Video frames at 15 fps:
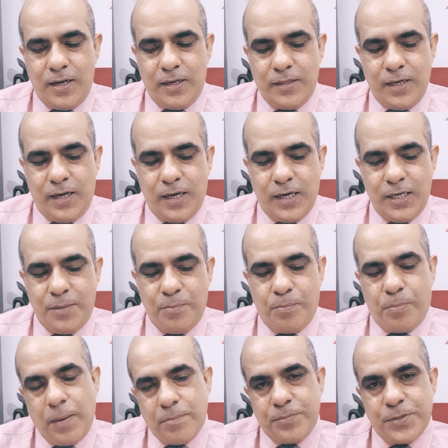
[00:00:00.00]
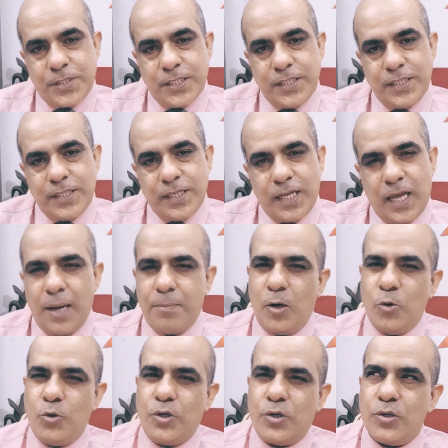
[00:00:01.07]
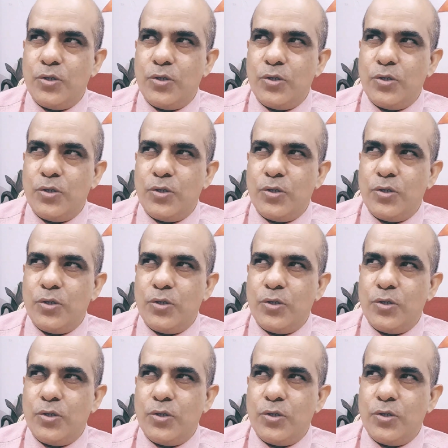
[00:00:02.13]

the heart pumps about